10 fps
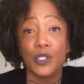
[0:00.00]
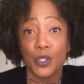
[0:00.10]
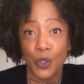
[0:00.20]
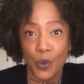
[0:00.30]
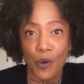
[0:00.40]

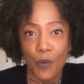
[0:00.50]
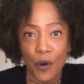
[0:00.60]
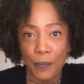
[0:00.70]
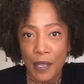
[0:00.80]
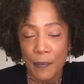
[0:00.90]
two or
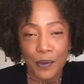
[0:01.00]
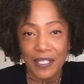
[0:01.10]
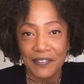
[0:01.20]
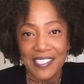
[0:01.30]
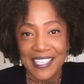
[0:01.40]
more people
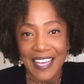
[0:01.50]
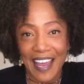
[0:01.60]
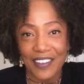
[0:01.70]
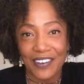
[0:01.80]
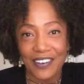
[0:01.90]
living
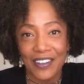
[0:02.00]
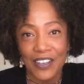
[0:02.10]
together.